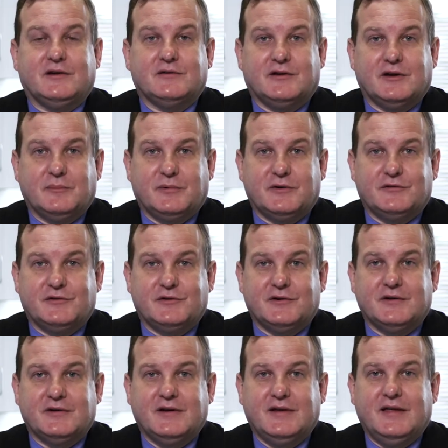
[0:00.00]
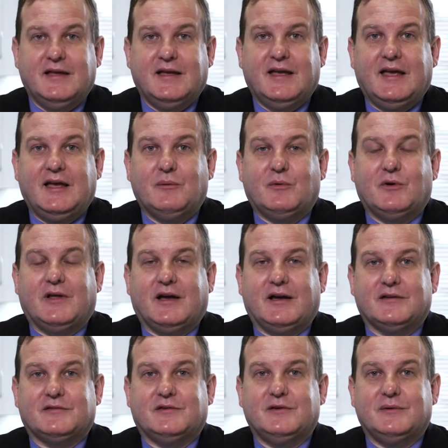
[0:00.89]
your temperature and we'll
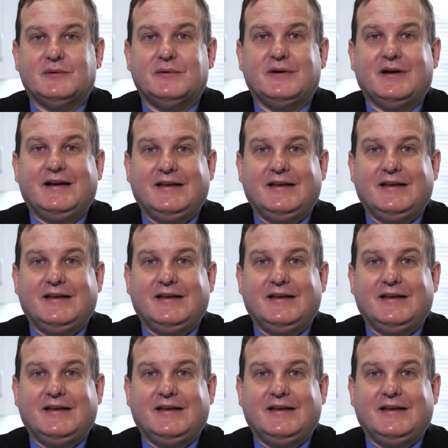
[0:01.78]
ask you